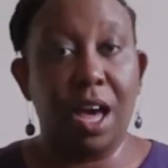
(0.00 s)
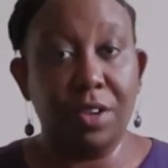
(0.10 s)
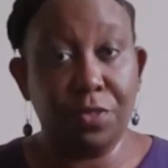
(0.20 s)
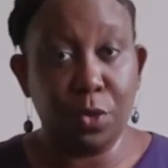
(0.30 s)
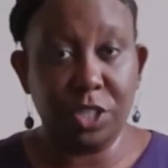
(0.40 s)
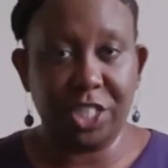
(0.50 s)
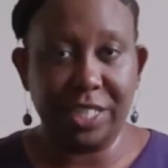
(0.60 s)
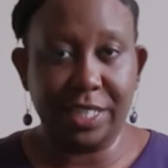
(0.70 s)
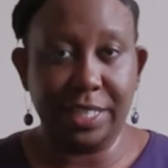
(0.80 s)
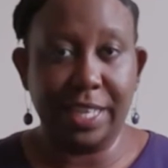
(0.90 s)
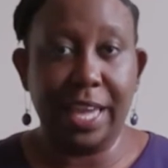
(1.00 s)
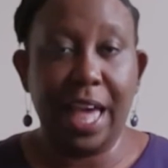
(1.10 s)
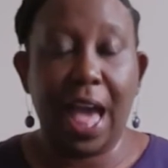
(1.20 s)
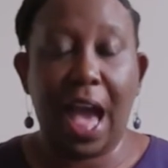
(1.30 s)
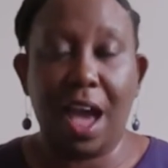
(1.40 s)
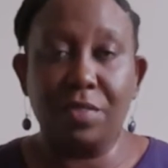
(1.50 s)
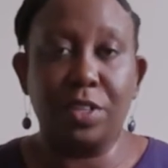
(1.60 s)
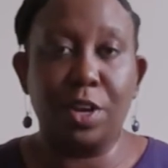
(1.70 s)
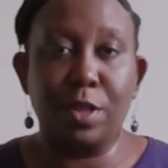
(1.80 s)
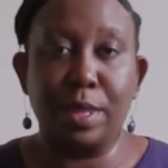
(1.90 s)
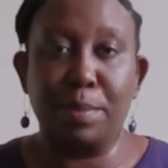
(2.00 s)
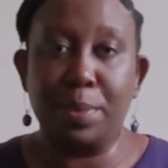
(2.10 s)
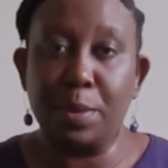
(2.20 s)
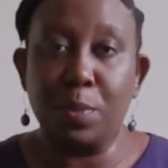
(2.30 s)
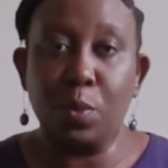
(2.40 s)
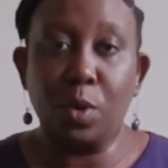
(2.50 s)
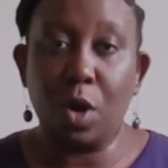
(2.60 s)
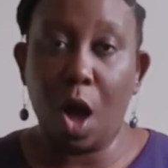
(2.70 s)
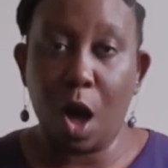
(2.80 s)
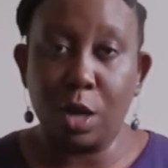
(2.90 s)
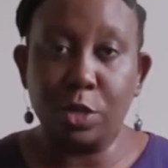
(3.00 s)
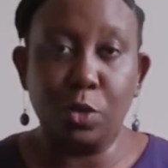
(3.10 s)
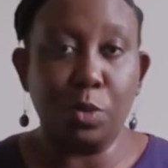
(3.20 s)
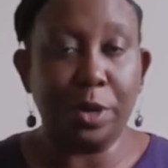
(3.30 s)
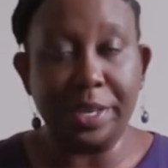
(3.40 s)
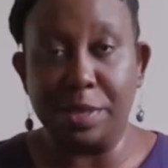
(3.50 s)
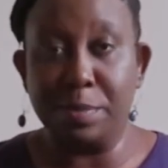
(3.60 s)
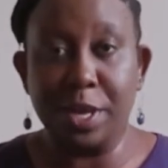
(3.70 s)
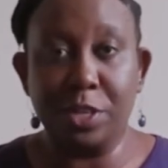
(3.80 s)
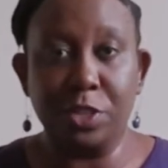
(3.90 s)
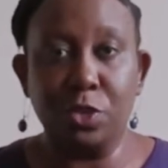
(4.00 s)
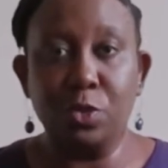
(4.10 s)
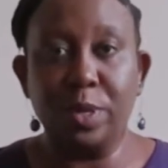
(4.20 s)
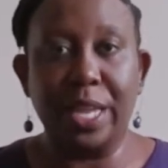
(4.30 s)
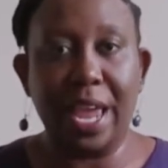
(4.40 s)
Unfortunately, I've learned that people will call you or email you